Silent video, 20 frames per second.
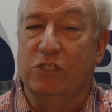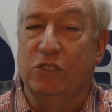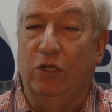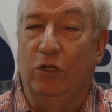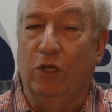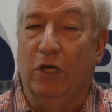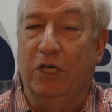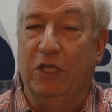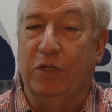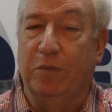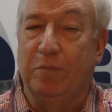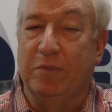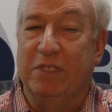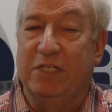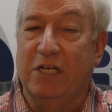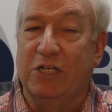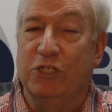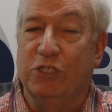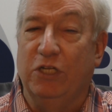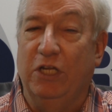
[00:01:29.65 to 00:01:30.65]
to look at the
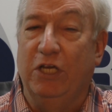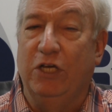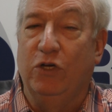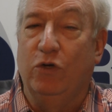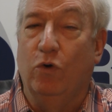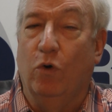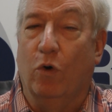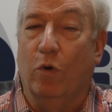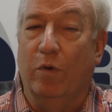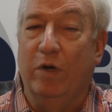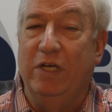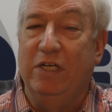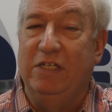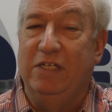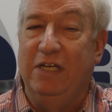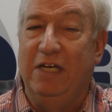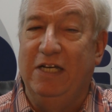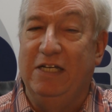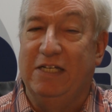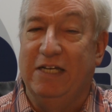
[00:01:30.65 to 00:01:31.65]
potentially gory
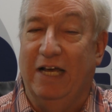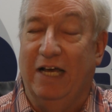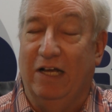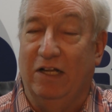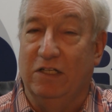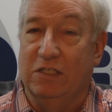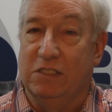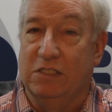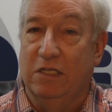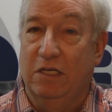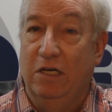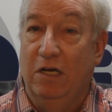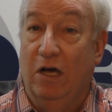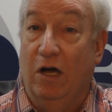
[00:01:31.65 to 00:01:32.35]
details